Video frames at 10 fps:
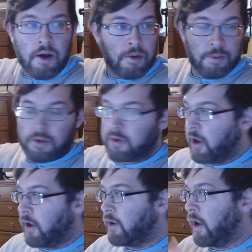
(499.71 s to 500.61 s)
I am the
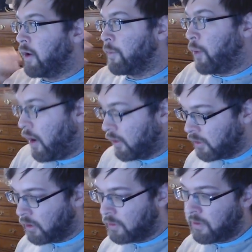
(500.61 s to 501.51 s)
sun. I am
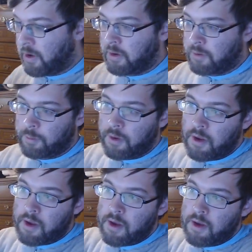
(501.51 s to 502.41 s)
positive.
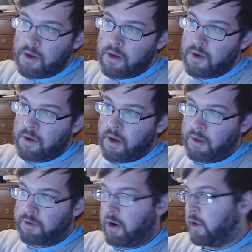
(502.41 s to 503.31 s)

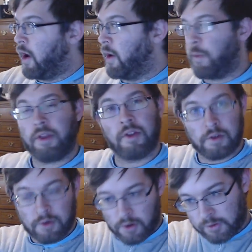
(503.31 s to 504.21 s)
I try to combat
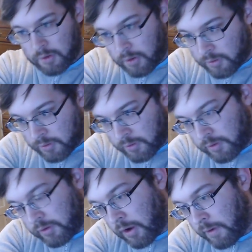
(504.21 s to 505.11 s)
the
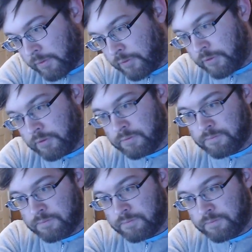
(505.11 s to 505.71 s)
darkness stuff.